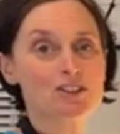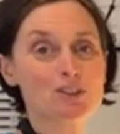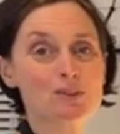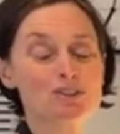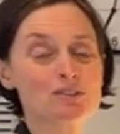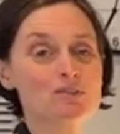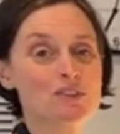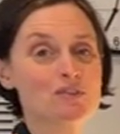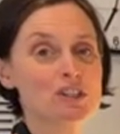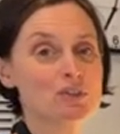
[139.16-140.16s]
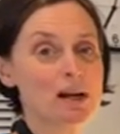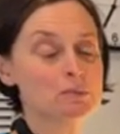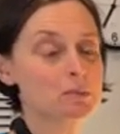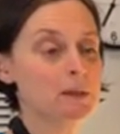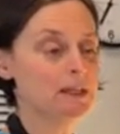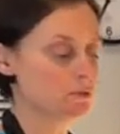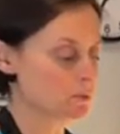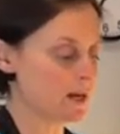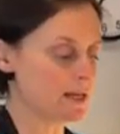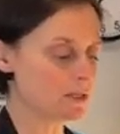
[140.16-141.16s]
about 250 grams peeled
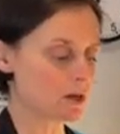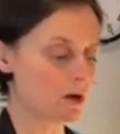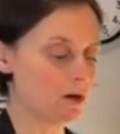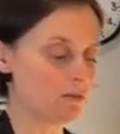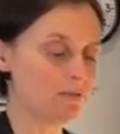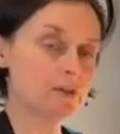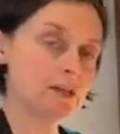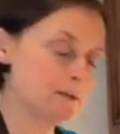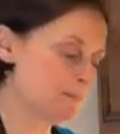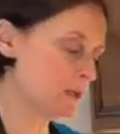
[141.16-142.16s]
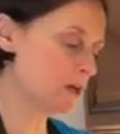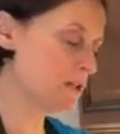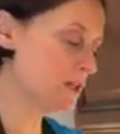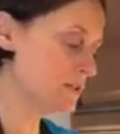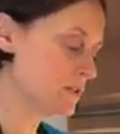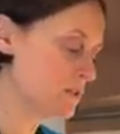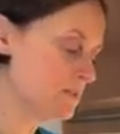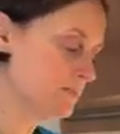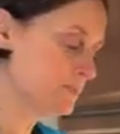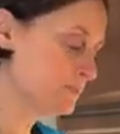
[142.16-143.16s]
weight of
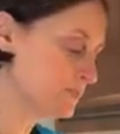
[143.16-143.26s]
onions.